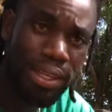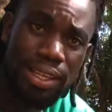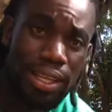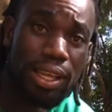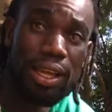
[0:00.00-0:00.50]

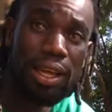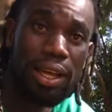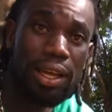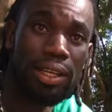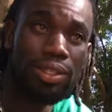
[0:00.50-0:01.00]
Then,
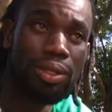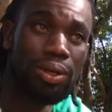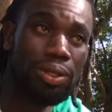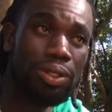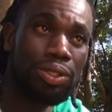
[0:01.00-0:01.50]

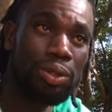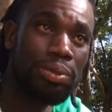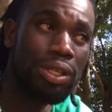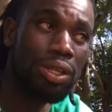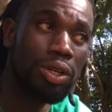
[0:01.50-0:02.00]
so to
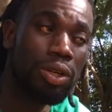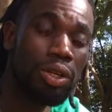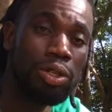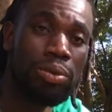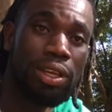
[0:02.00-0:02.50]
be
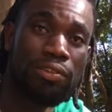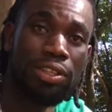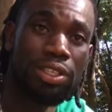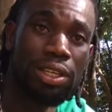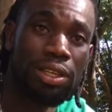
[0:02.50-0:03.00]

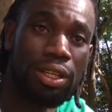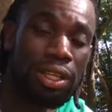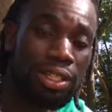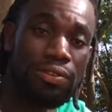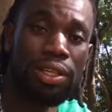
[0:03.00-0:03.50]

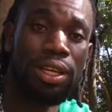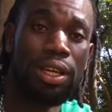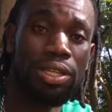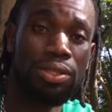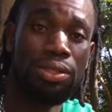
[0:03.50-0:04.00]
a safety
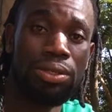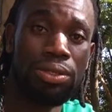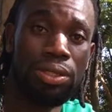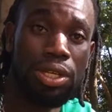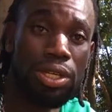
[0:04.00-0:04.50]
kayaker, you
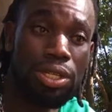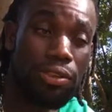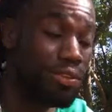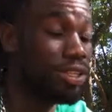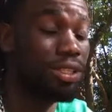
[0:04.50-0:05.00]
do
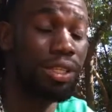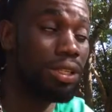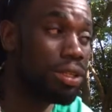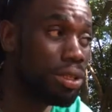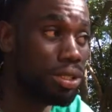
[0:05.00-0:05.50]
the first
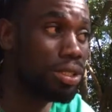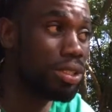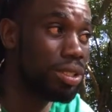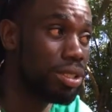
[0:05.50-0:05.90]
aid course.